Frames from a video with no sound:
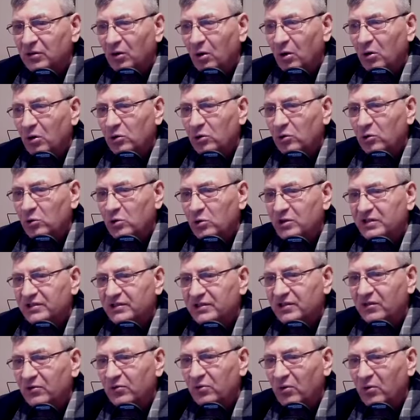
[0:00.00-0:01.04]
or who
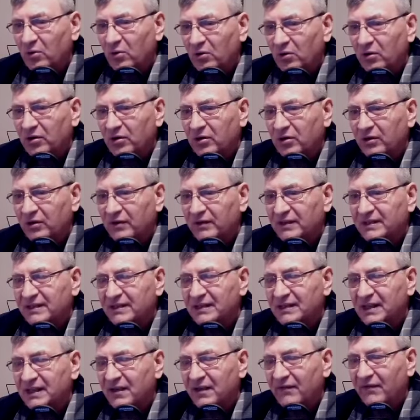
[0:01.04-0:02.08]
is a rock
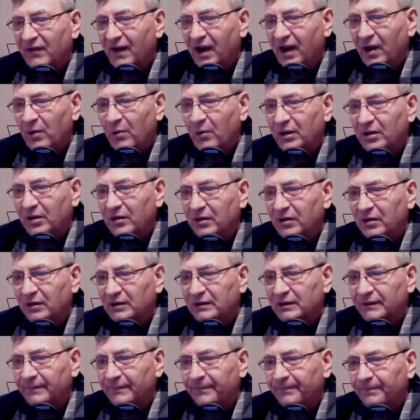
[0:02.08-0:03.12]
save our
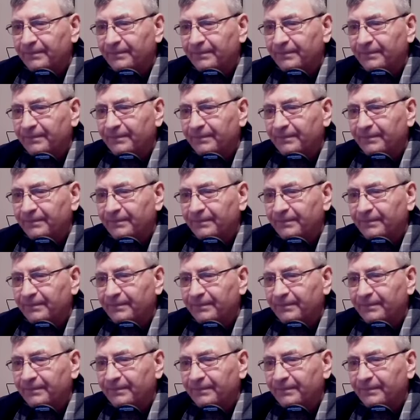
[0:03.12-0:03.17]
God?